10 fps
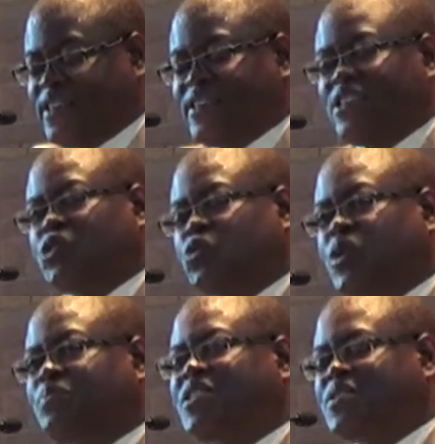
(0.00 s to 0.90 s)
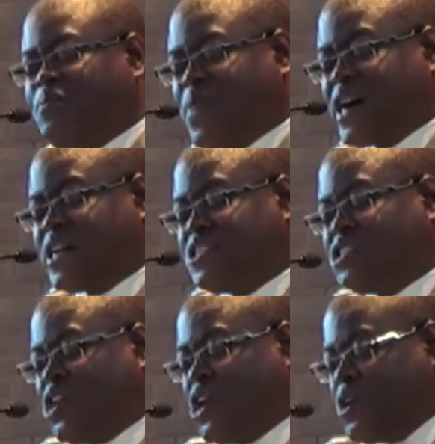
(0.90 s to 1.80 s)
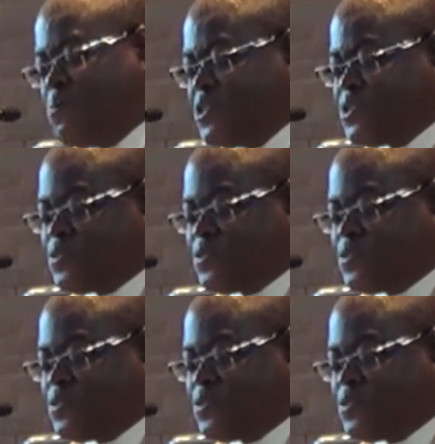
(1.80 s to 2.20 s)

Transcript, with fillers: He swept the mighty armies